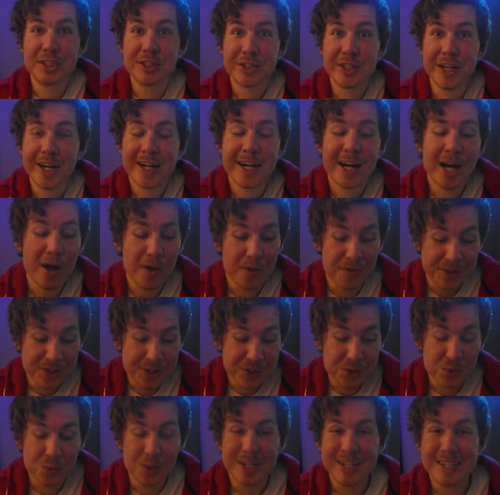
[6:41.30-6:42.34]
Check out
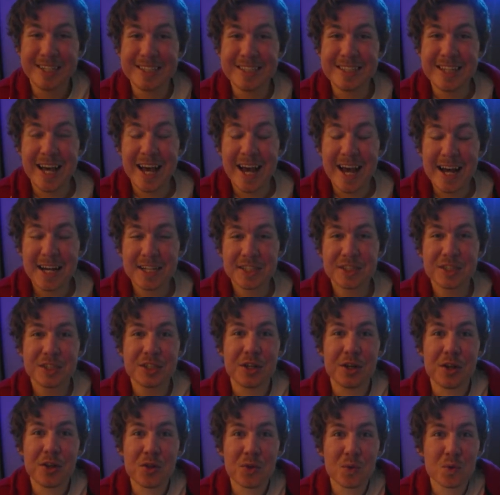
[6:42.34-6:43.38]
this one, text
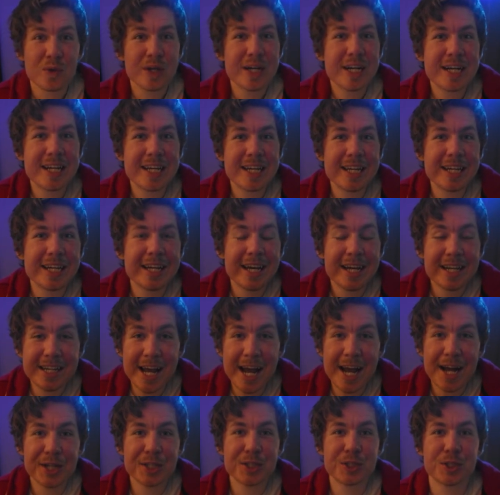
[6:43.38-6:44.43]
to 3D
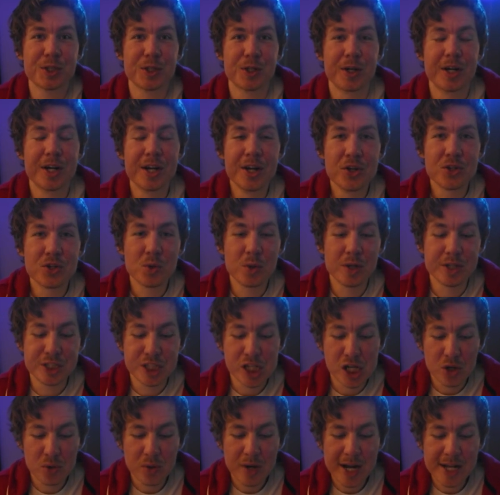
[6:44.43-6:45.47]
texture. So it
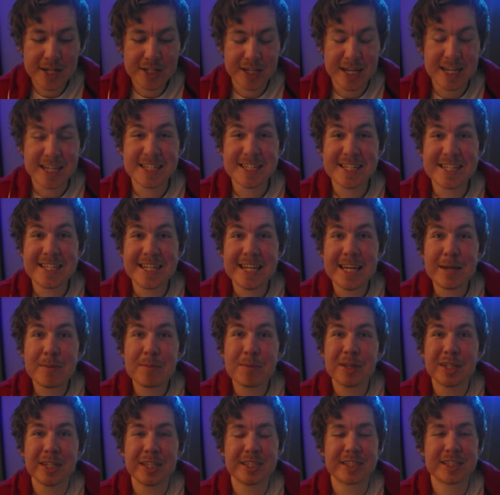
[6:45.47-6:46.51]
generates a
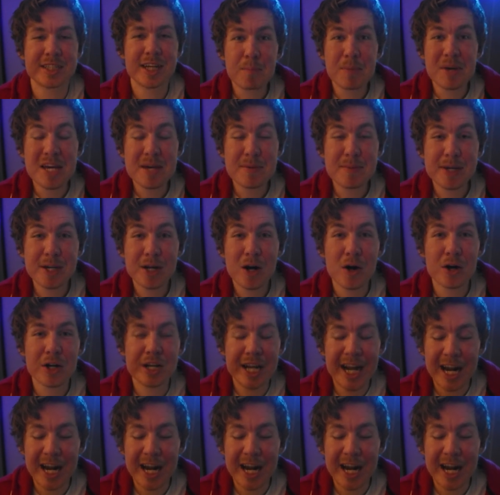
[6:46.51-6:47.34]
seamless PBR